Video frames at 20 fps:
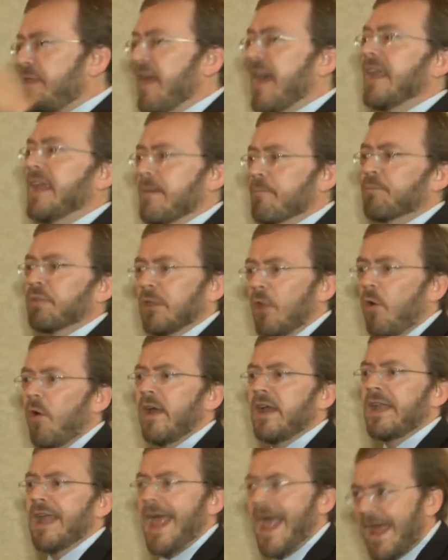than
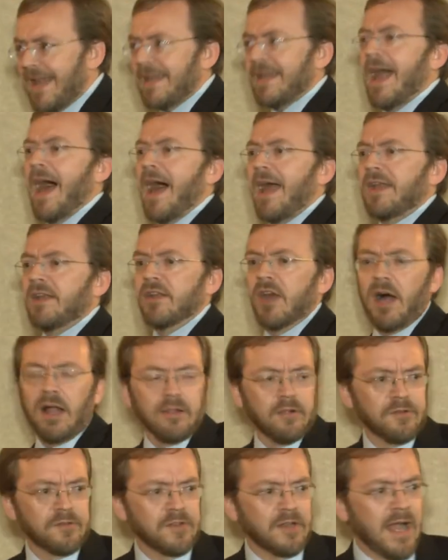employed at
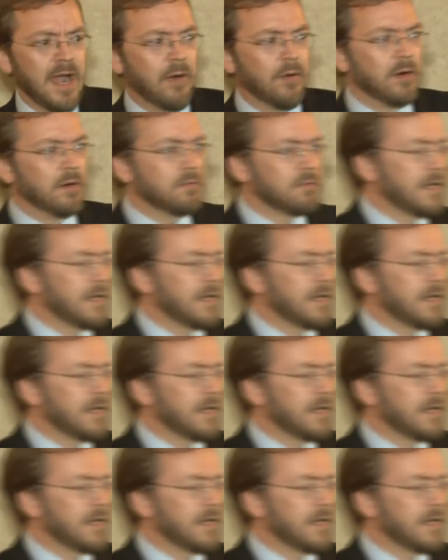$9 an hour,